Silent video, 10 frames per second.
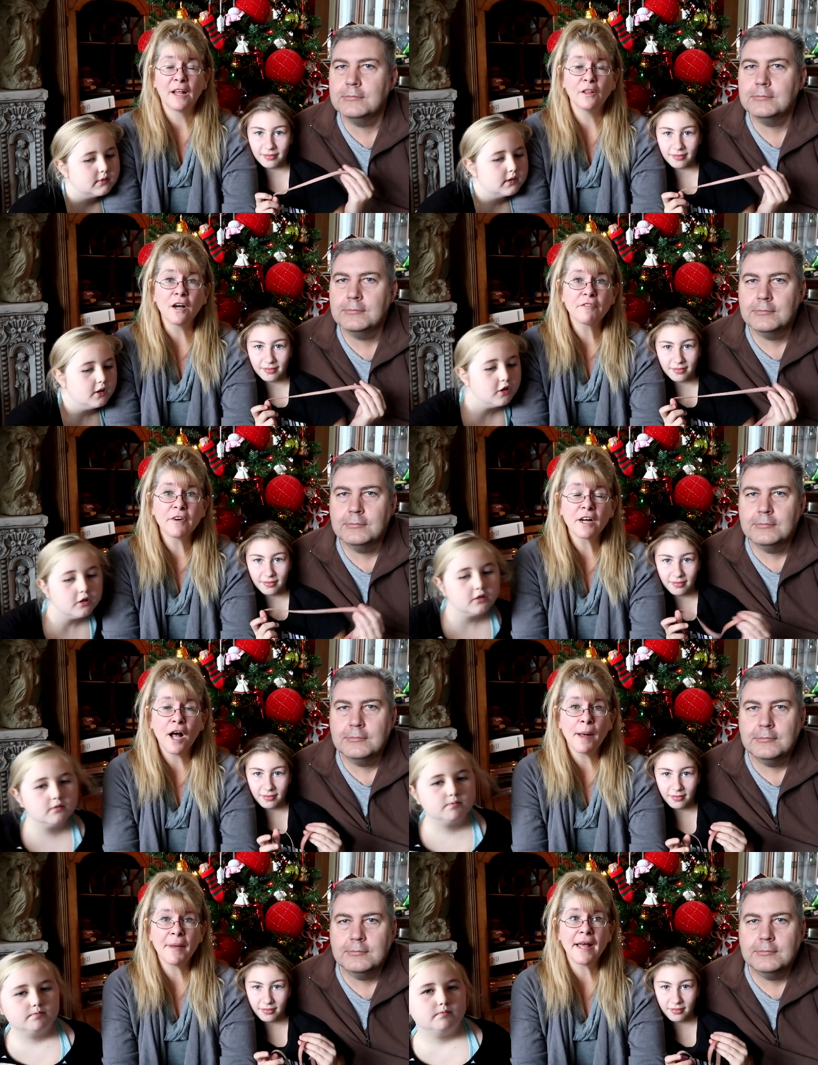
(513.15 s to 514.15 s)
Speaker 1: look for a
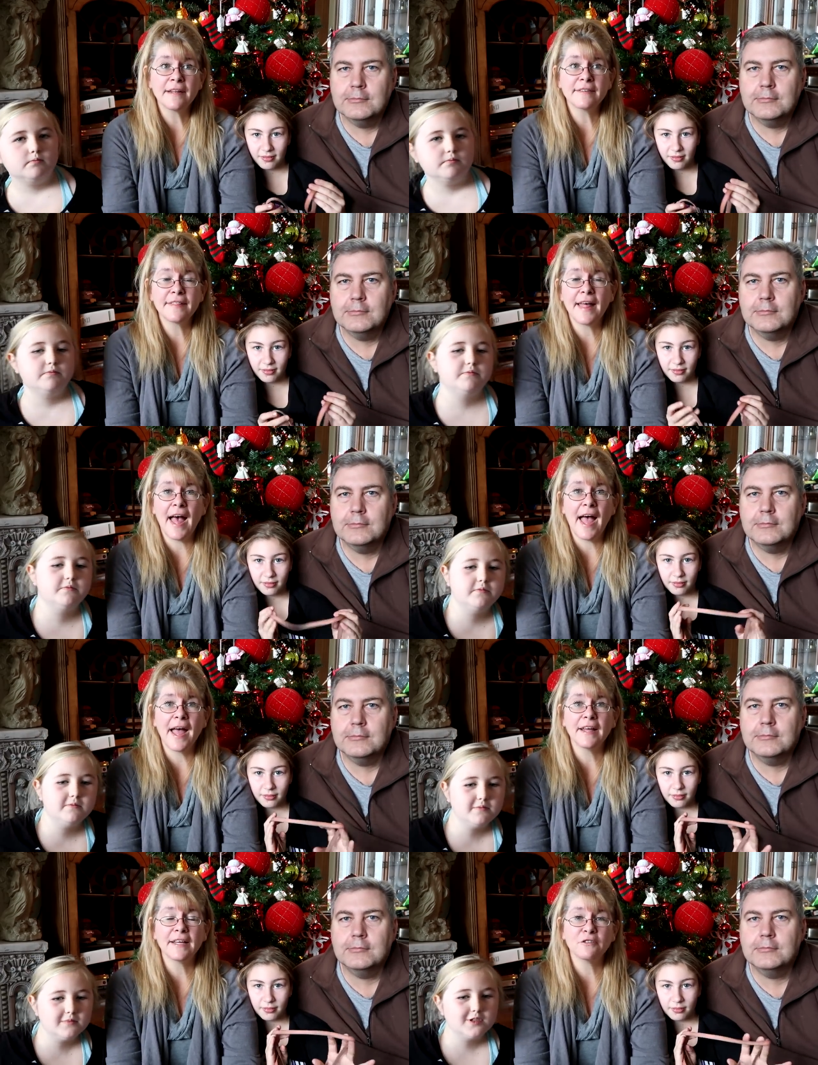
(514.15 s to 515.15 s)
comment
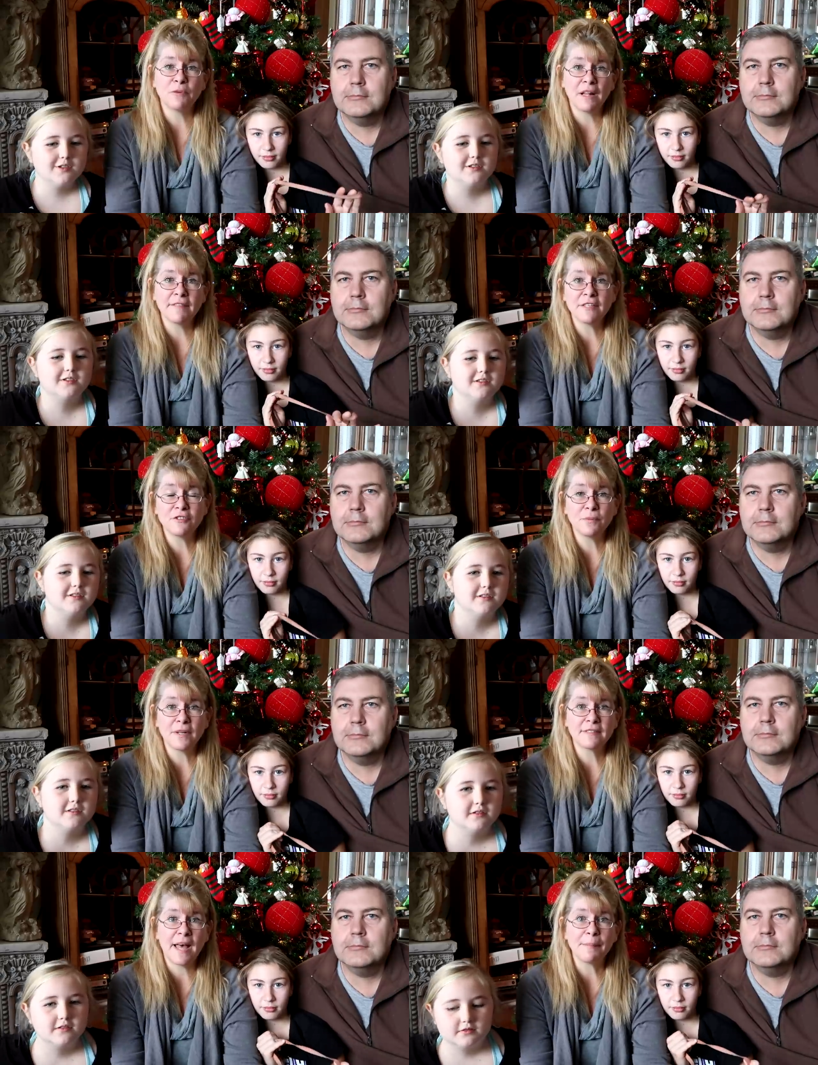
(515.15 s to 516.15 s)
that is relevant to
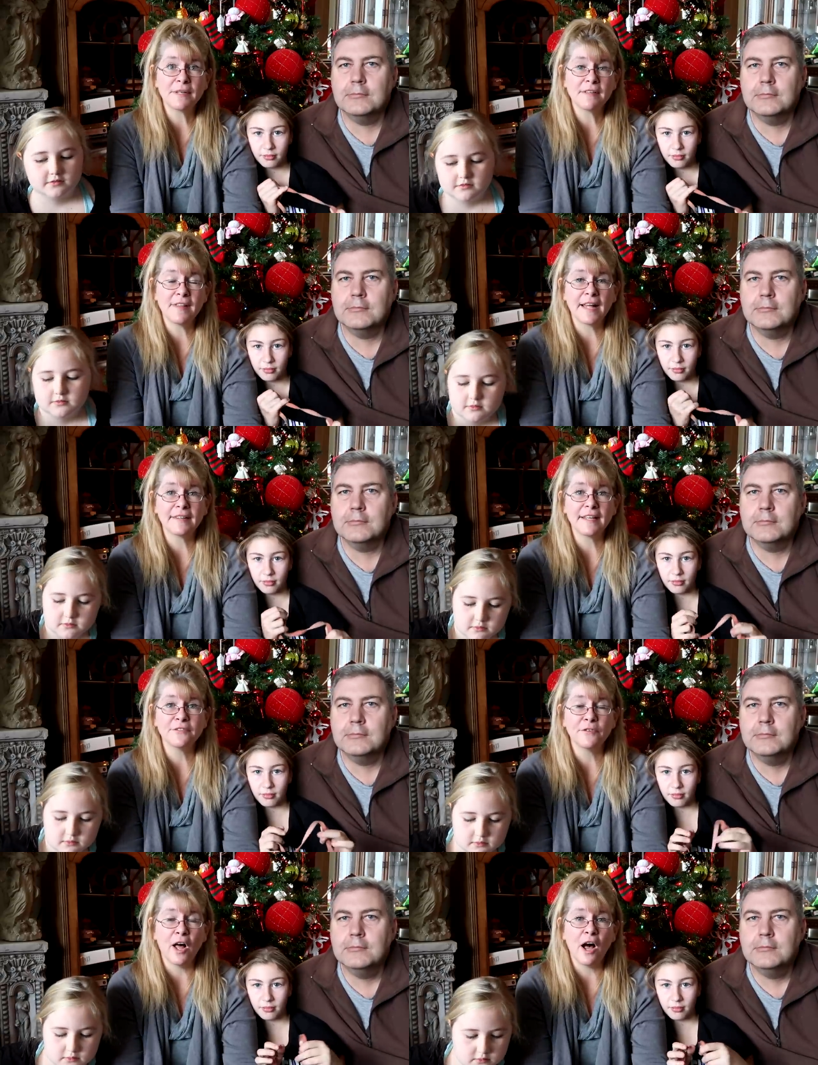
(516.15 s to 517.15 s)
what's happened in that
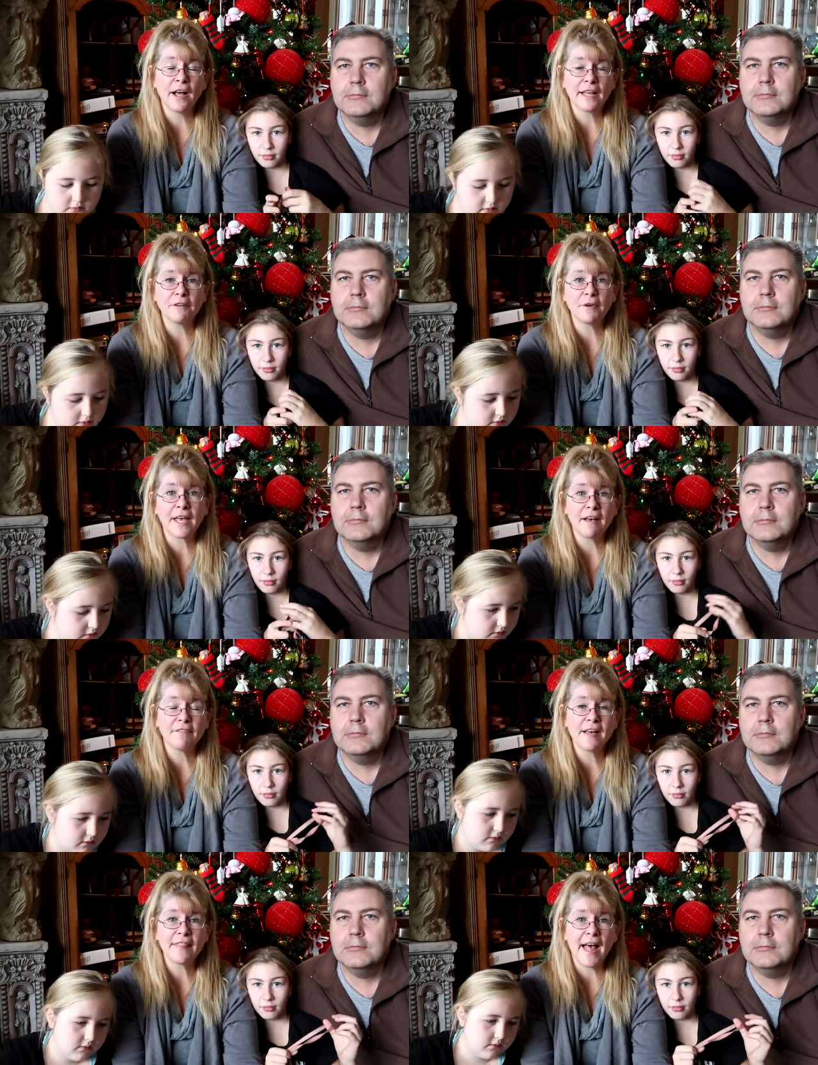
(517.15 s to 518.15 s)
day's vlog, and if we can't
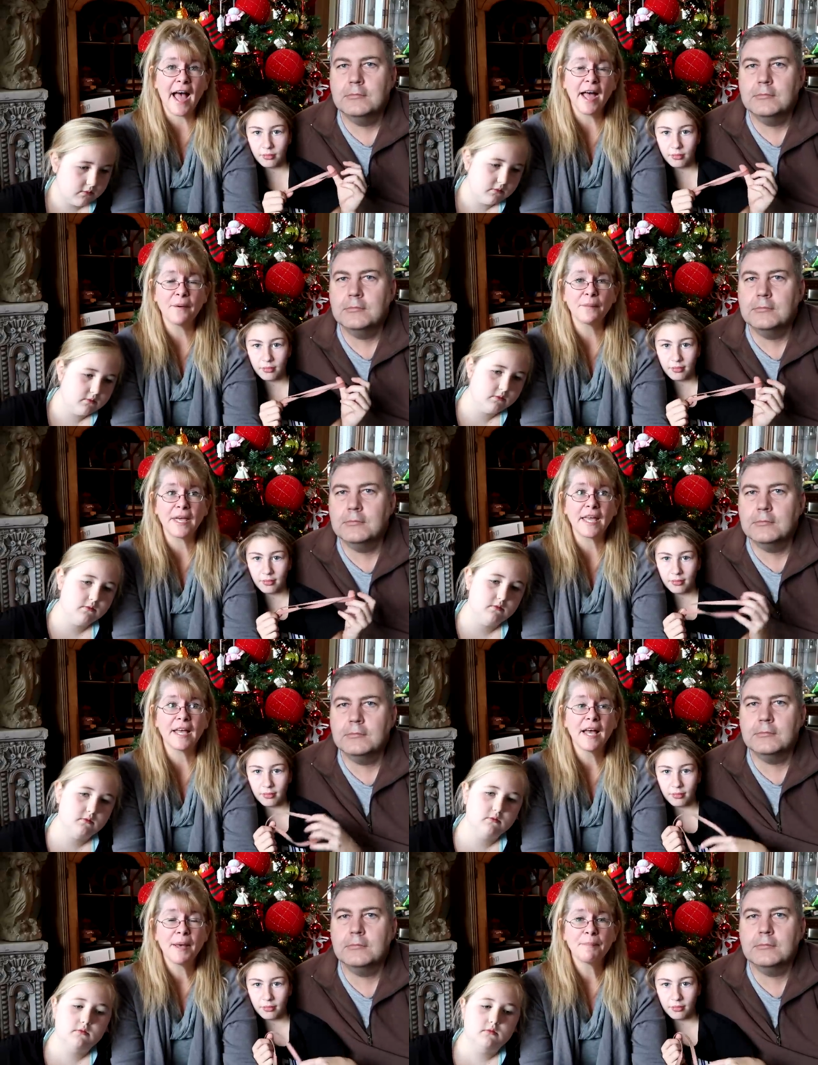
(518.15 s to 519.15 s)
find that,
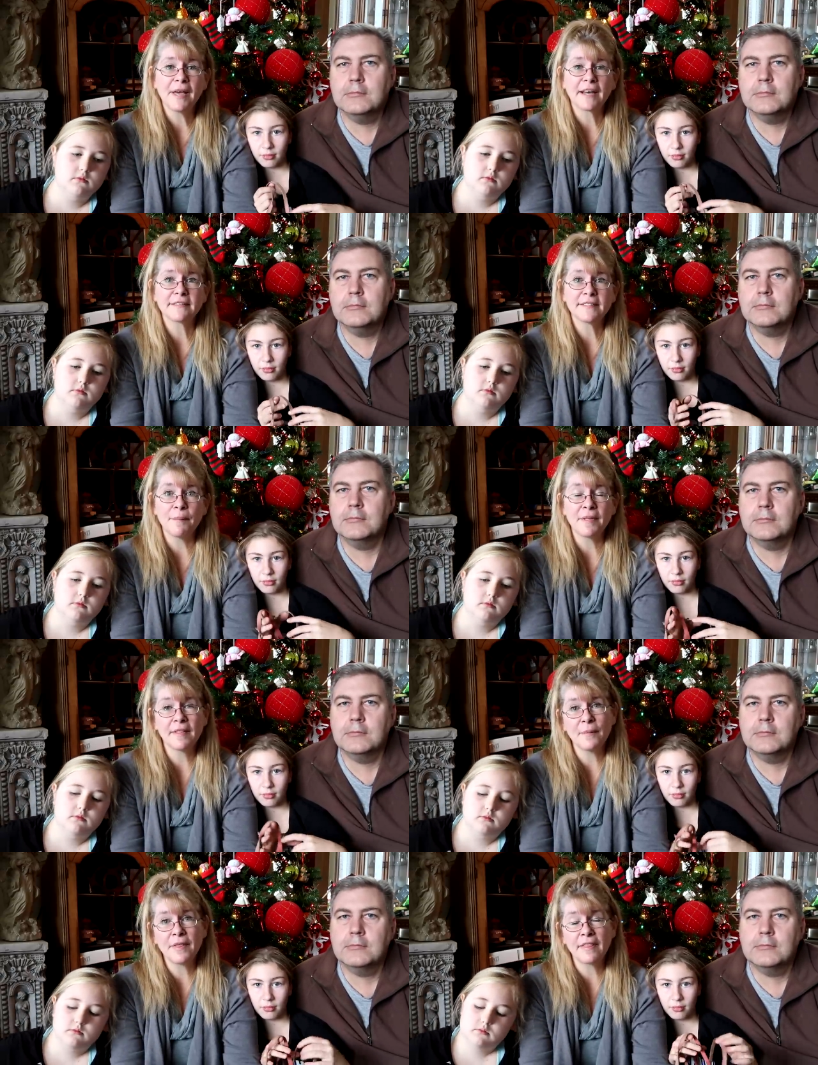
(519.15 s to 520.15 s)
we pick
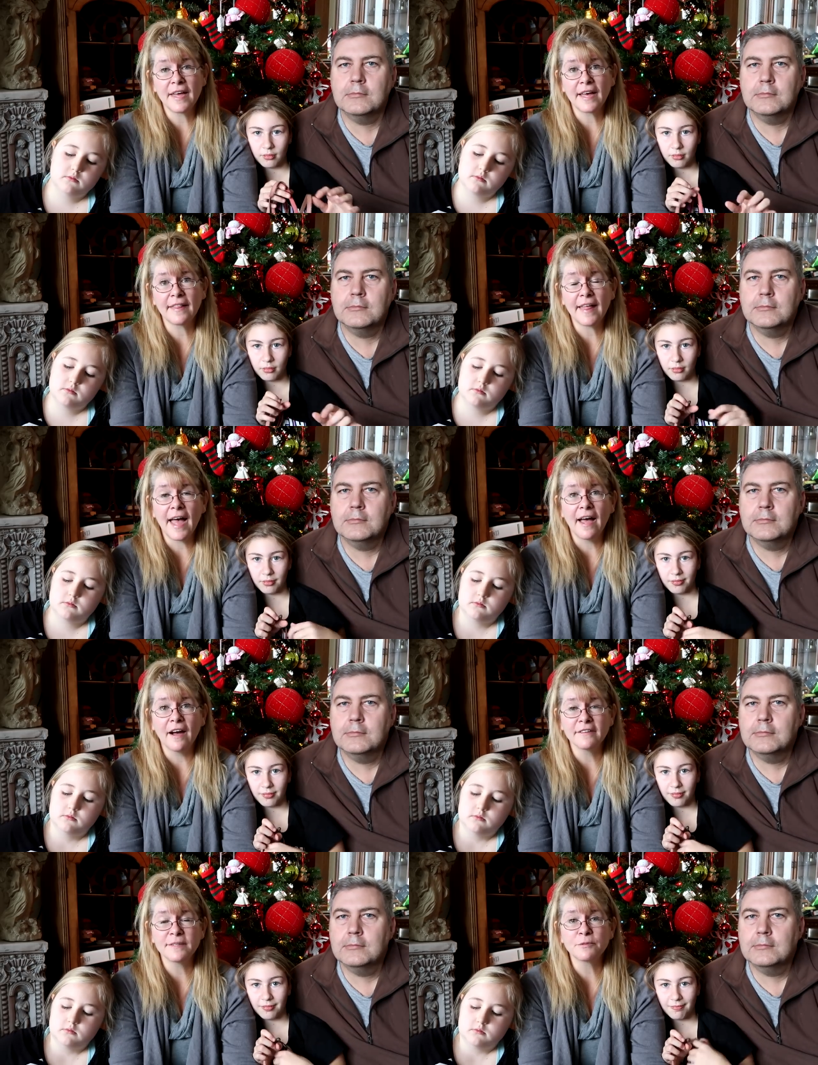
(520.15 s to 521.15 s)
something that we think that
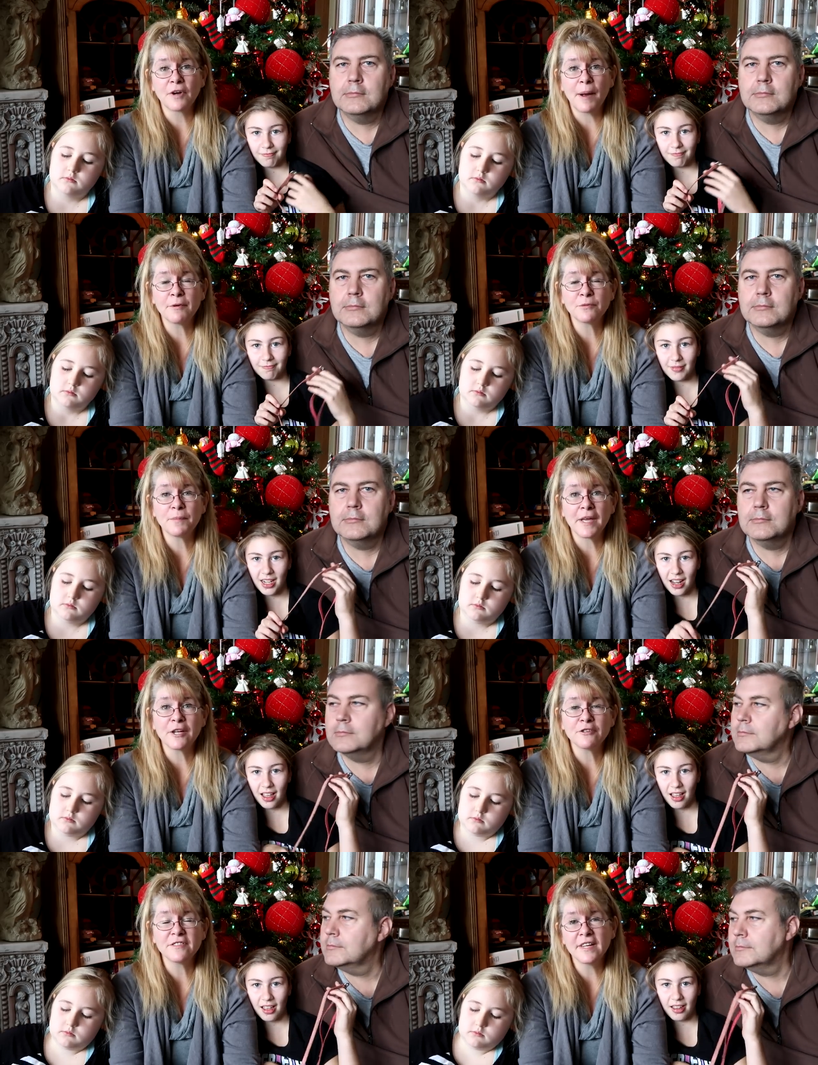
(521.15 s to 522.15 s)
our subscribers would be
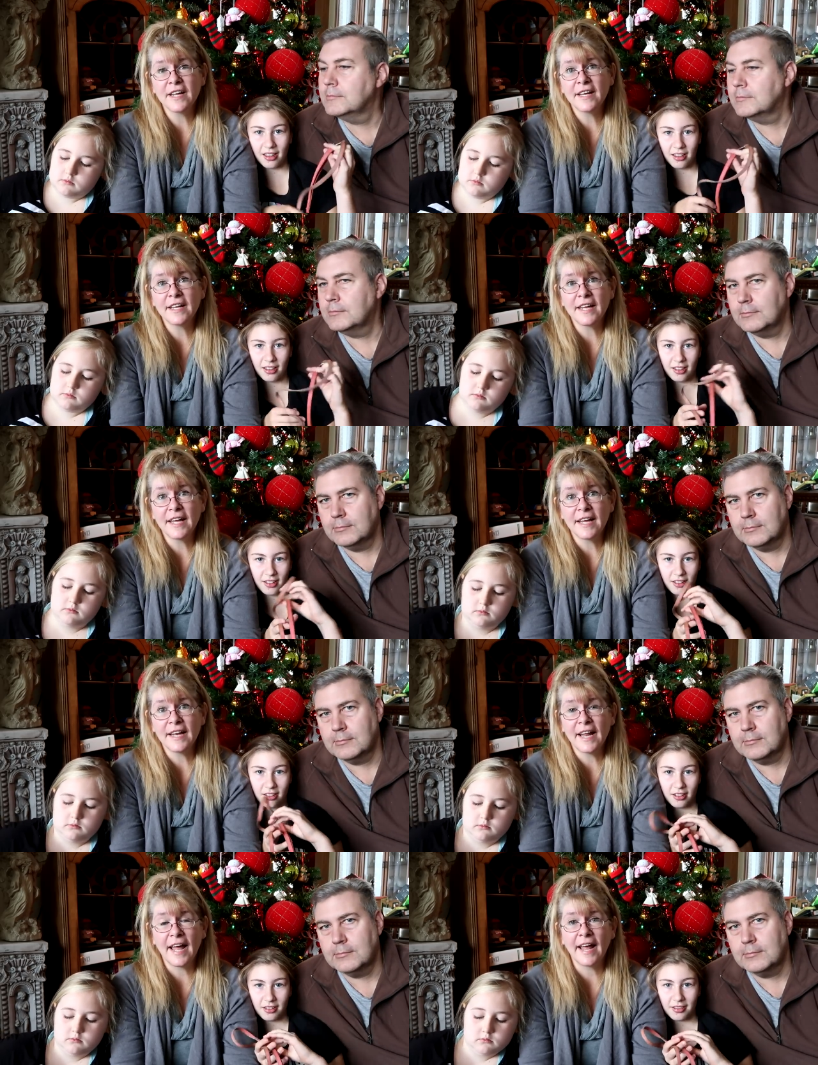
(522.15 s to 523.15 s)
interested
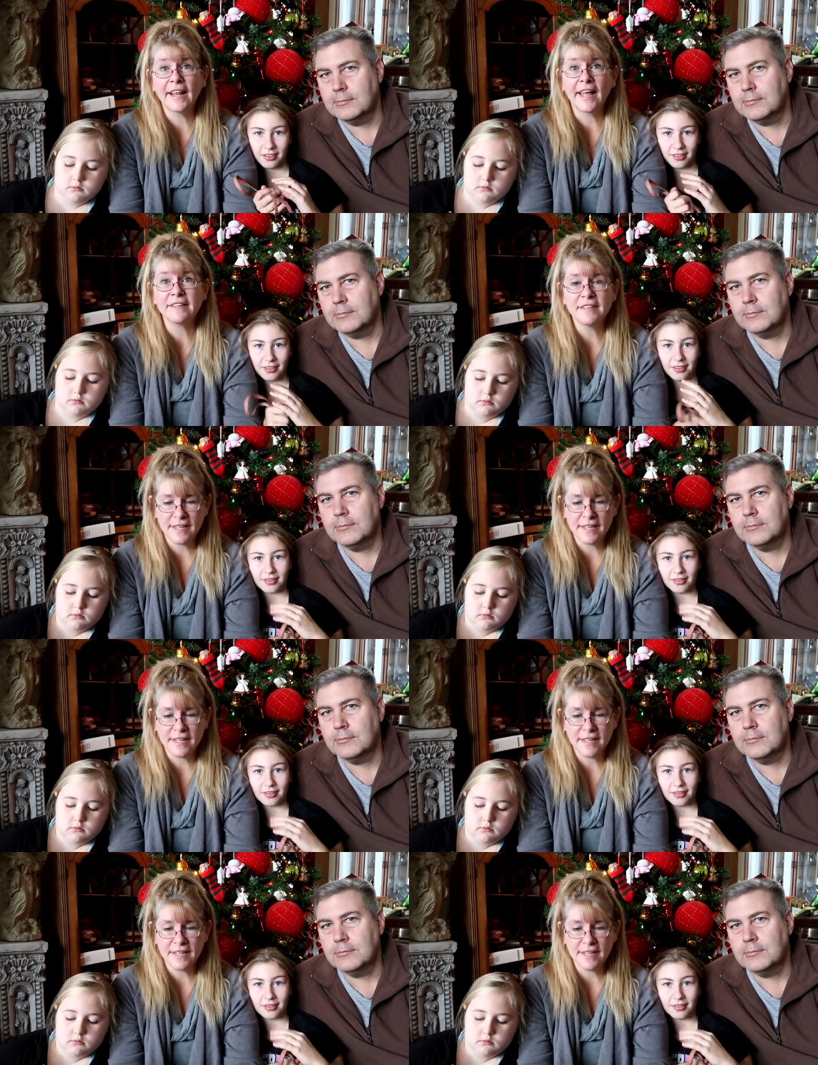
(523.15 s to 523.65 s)
in and like to